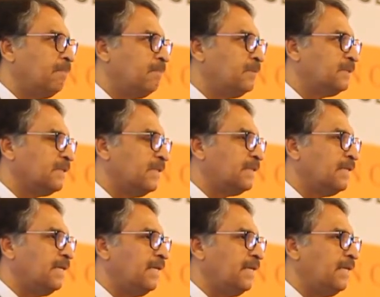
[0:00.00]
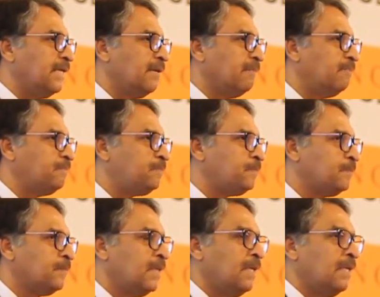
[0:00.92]
Certainly,
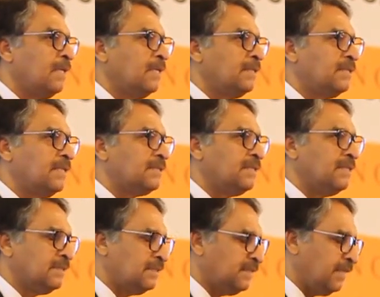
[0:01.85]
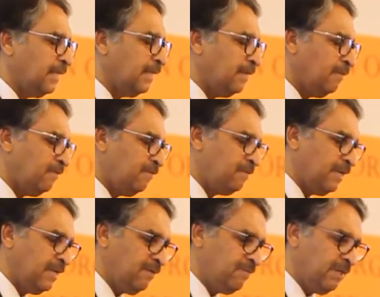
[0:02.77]
this is a very,